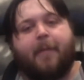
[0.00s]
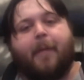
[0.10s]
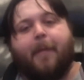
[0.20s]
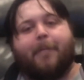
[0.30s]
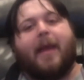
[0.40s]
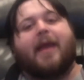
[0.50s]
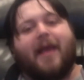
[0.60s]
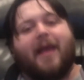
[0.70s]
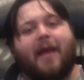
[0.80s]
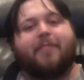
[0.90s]
But making
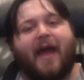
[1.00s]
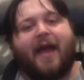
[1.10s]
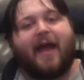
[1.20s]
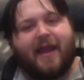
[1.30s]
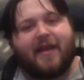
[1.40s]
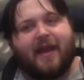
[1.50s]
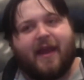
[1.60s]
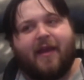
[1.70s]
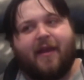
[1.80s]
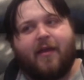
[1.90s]
up that
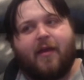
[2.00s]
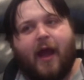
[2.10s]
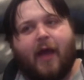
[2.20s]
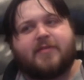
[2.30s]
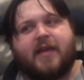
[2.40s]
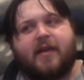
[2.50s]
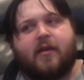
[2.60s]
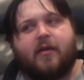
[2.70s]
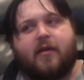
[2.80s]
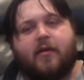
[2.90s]
ending, I was
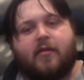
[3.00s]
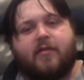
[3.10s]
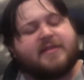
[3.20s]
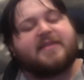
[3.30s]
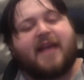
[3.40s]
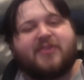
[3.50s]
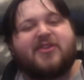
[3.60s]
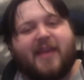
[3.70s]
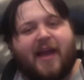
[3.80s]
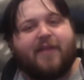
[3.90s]
like, this is
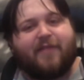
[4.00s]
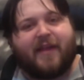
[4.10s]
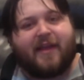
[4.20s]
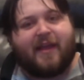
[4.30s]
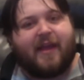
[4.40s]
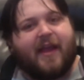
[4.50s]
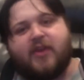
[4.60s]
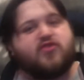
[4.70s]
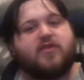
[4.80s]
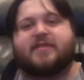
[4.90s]
actually kind of like
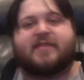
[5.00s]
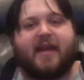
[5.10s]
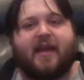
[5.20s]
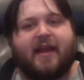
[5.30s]
interesting.